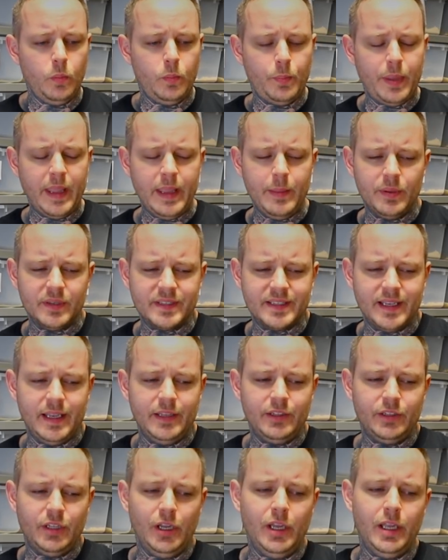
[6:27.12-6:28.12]
people
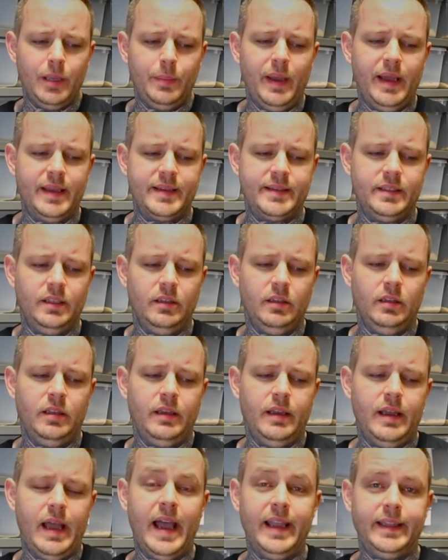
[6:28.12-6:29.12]
saying dirty
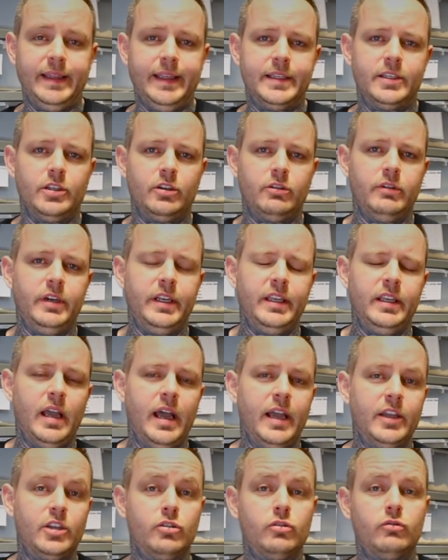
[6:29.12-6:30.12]
pastel, I disagree.
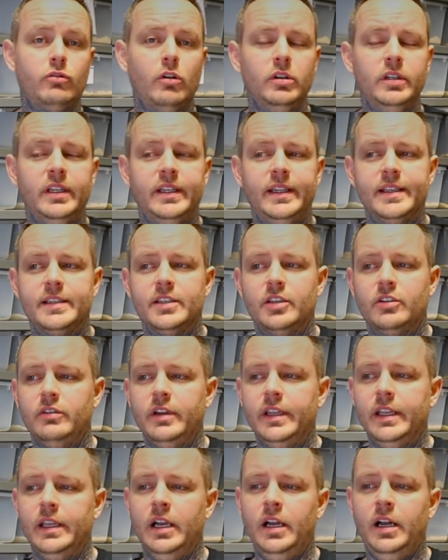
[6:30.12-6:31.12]
I strongly
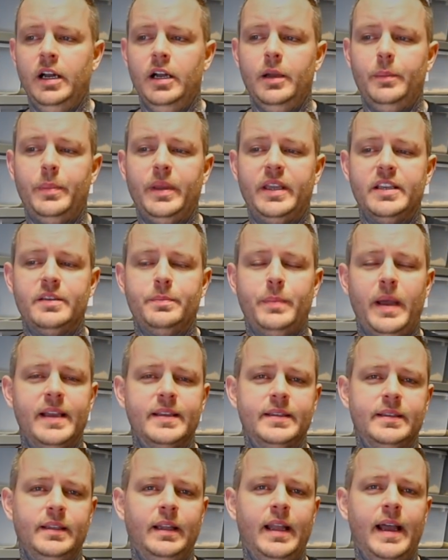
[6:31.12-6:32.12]
disagree, because
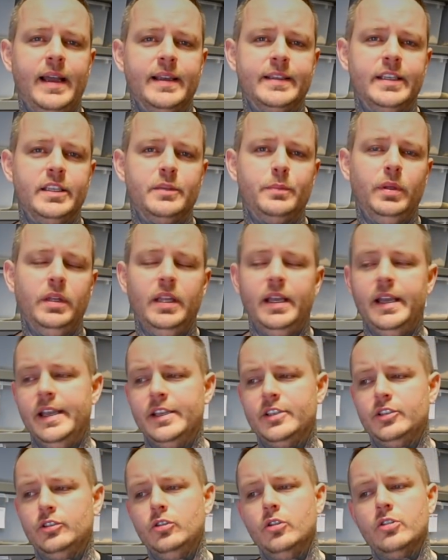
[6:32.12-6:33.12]
pastel has its
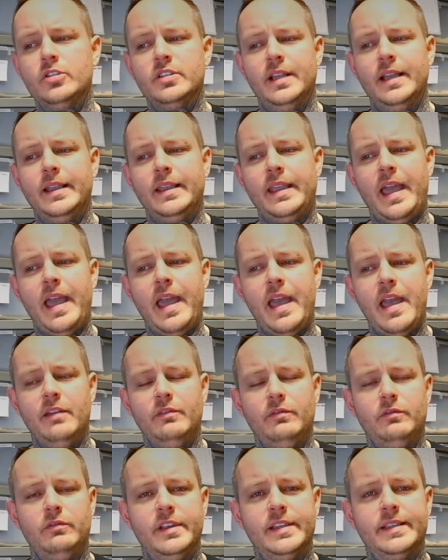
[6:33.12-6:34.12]
place, just like
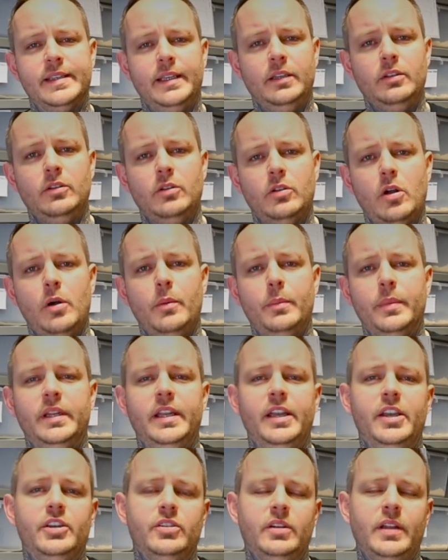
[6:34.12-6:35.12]
every single
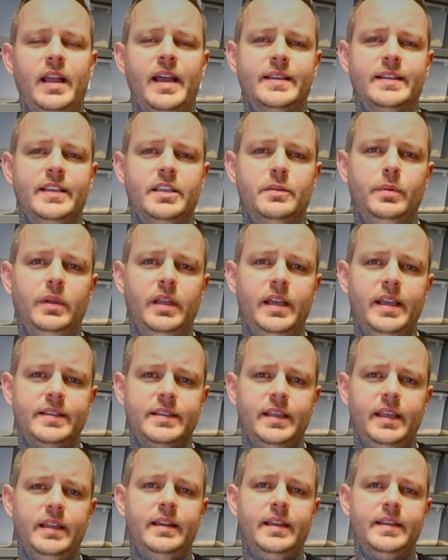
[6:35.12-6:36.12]
combination has its
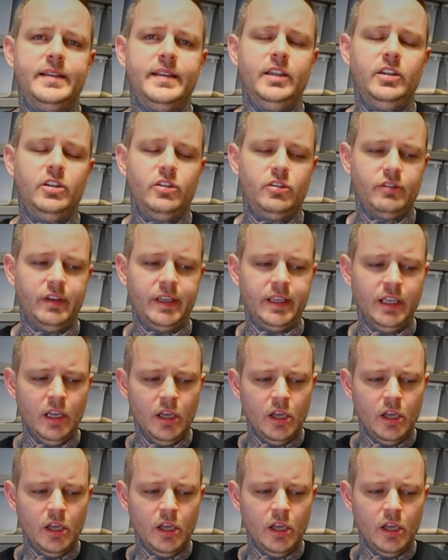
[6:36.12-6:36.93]
place in this industry.